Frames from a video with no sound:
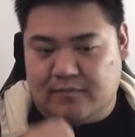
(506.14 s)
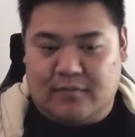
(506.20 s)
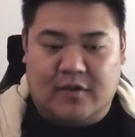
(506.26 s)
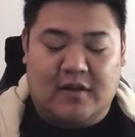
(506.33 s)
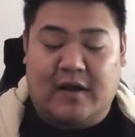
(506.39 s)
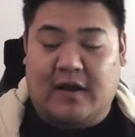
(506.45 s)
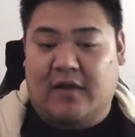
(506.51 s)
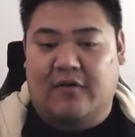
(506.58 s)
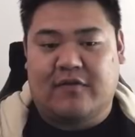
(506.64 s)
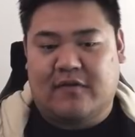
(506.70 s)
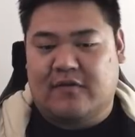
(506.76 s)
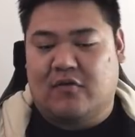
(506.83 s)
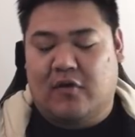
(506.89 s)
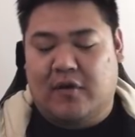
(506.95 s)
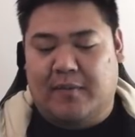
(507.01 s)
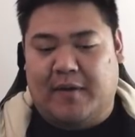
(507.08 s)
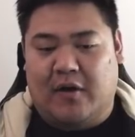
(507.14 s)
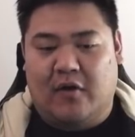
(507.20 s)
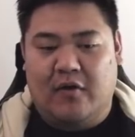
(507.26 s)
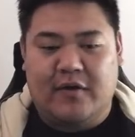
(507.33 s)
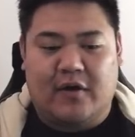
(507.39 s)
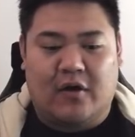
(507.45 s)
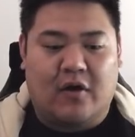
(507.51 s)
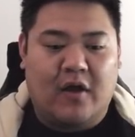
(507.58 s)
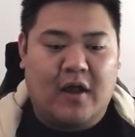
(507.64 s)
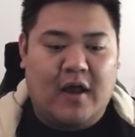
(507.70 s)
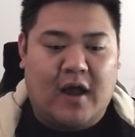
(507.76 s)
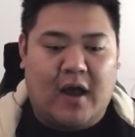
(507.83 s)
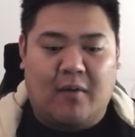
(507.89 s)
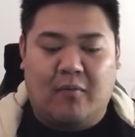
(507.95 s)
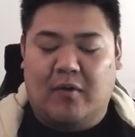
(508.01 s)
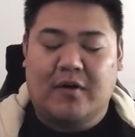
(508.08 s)
like I was talking about earlier,
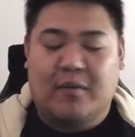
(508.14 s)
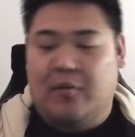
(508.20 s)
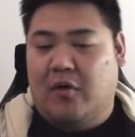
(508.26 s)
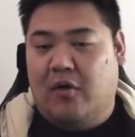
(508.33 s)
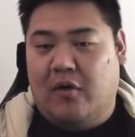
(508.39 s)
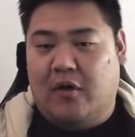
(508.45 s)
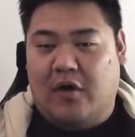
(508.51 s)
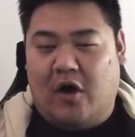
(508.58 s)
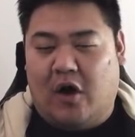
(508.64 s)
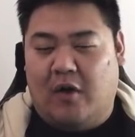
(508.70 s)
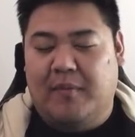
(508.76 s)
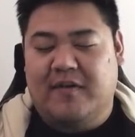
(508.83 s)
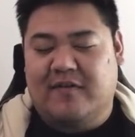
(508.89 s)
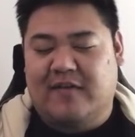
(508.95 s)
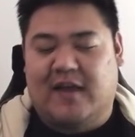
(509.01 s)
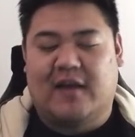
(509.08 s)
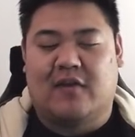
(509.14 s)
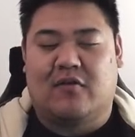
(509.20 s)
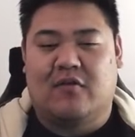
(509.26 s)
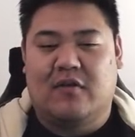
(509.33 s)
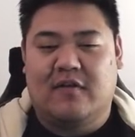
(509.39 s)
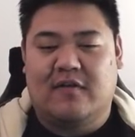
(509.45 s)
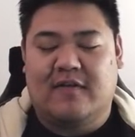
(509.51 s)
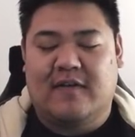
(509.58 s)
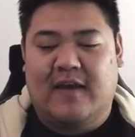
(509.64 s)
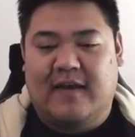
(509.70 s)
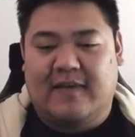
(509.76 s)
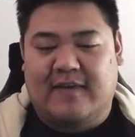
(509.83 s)
one of the more common standard units